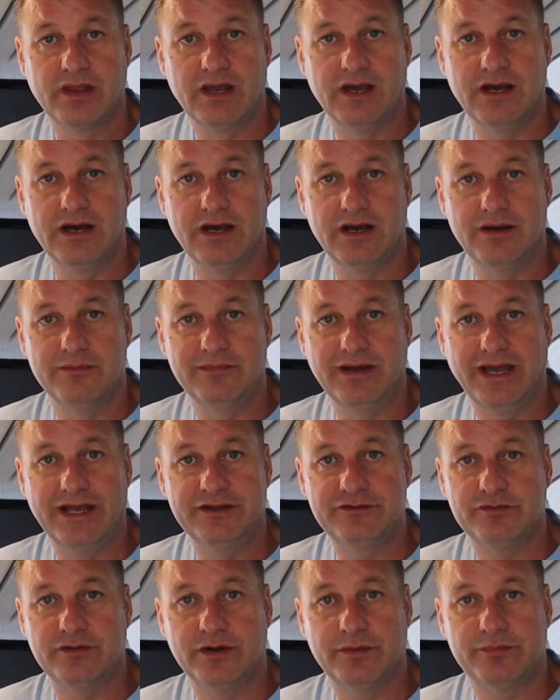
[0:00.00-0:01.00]

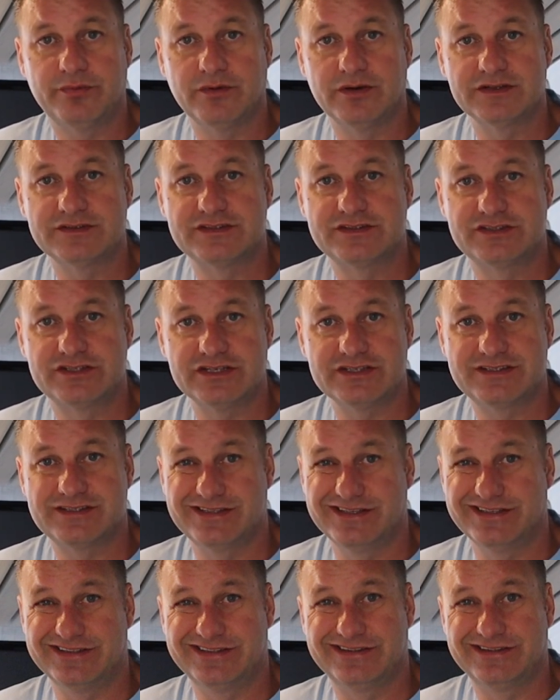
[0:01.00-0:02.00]
Antwerp was just
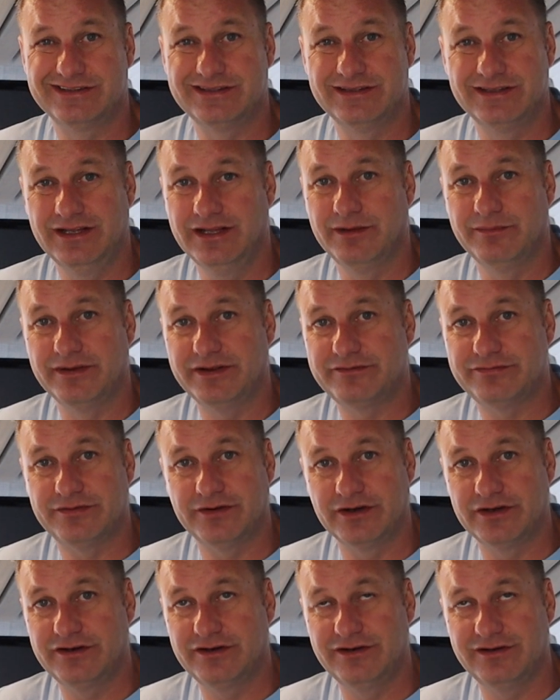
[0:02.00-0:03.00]
a little bit
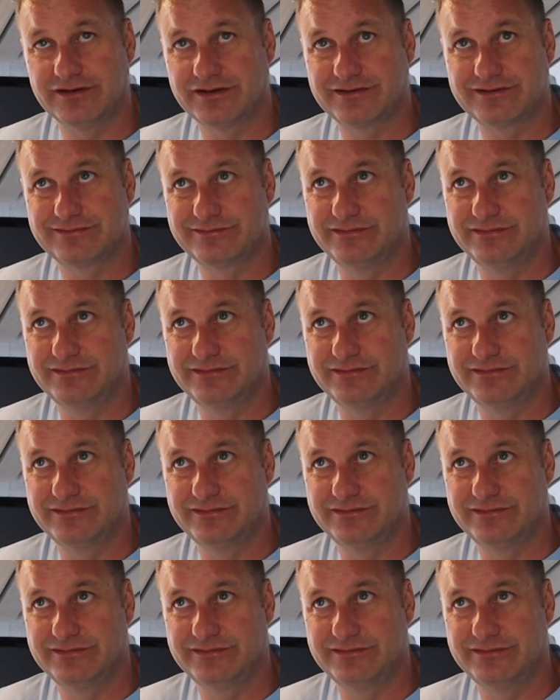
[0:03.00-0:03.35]
further,